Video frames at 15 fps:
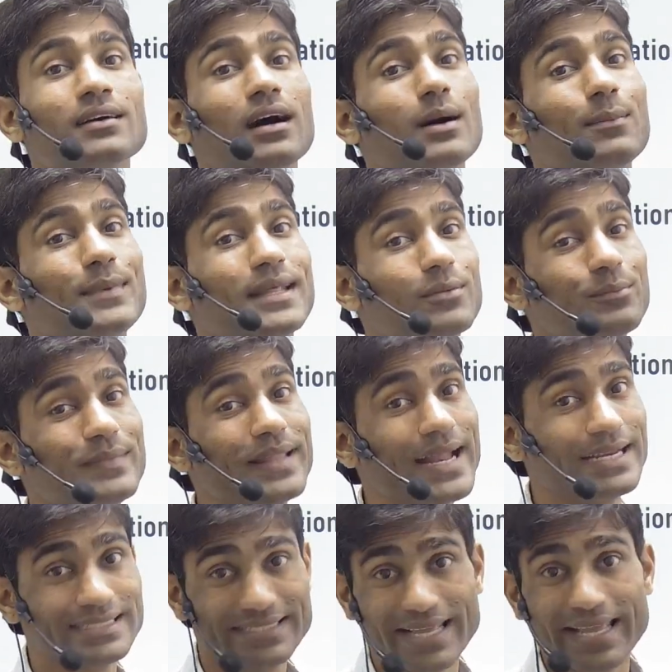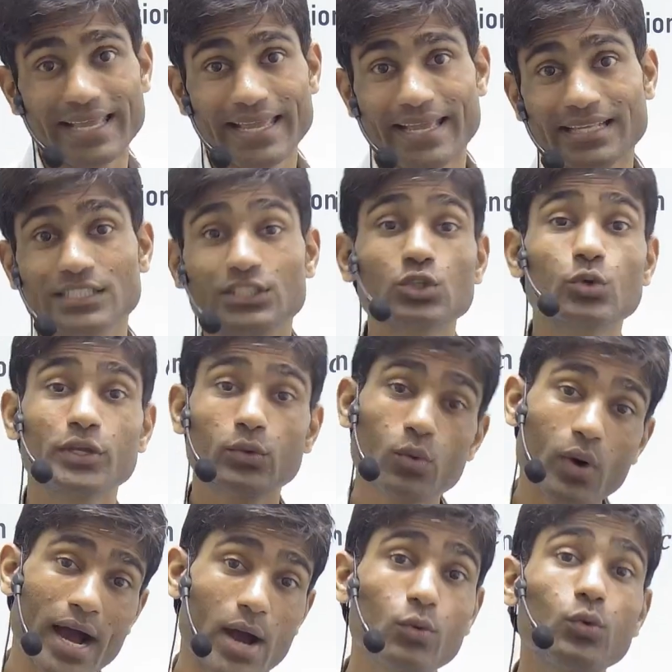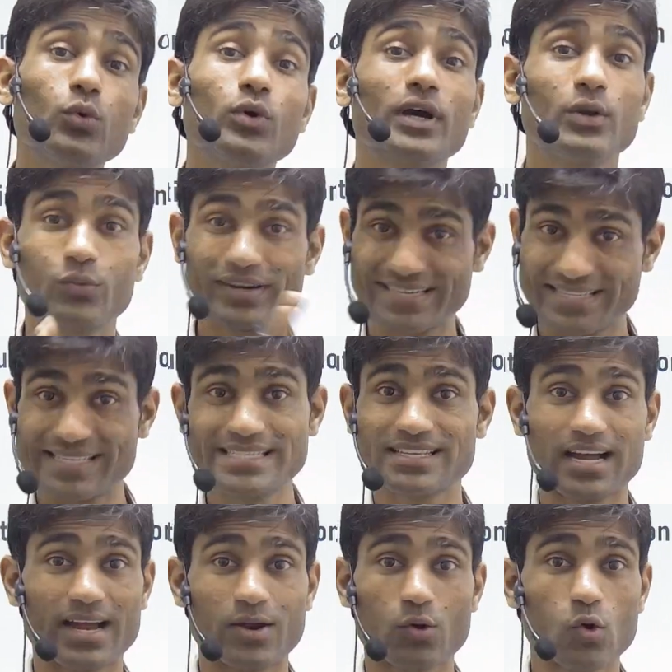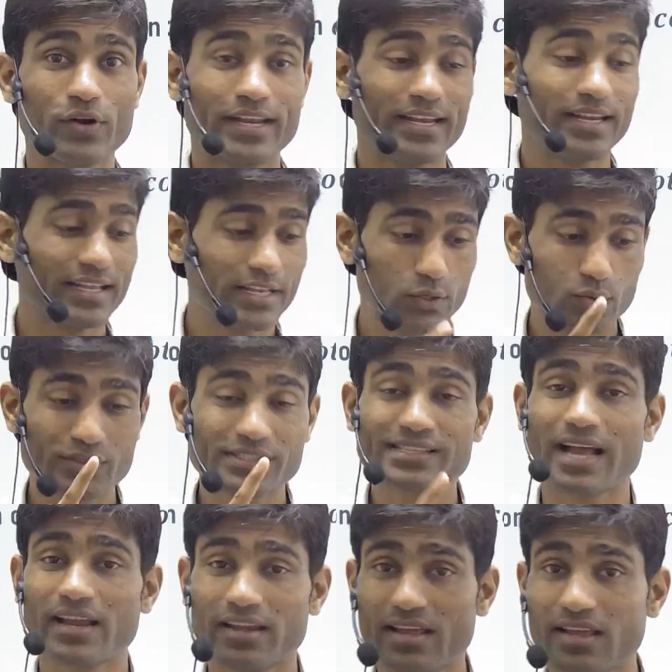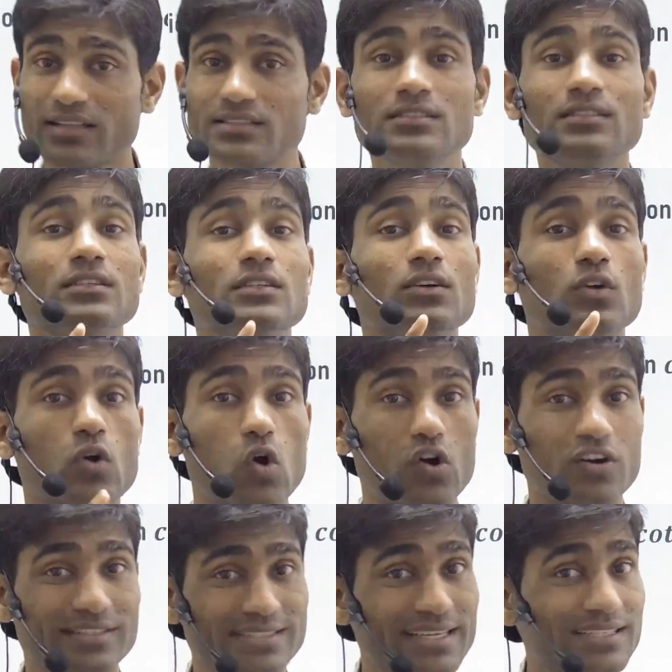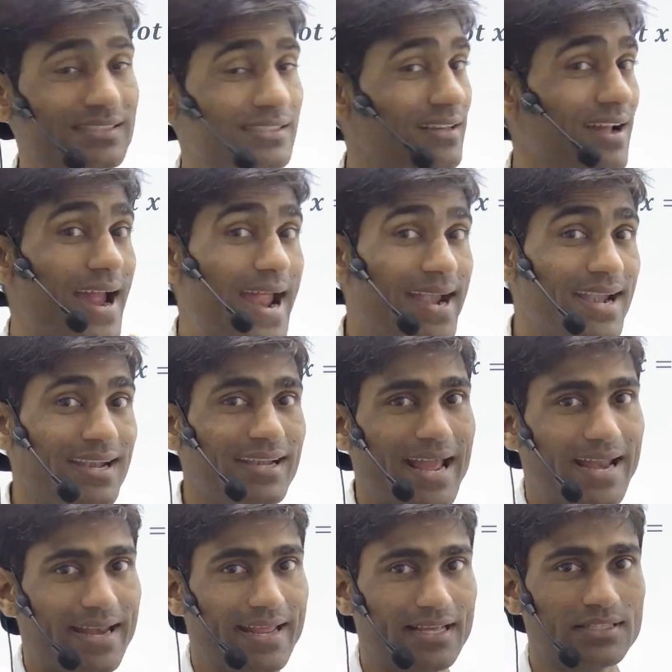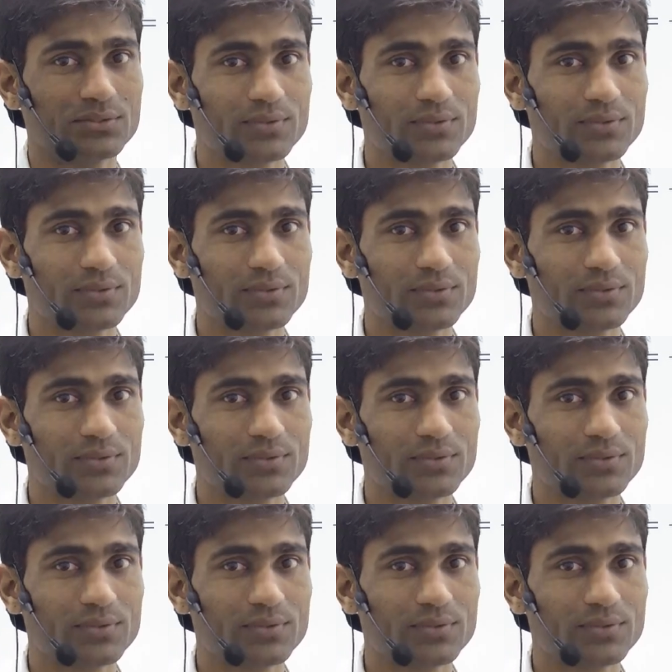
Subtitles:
after that sec x, so you have to convert this quantity into sin x, cos x and tan x.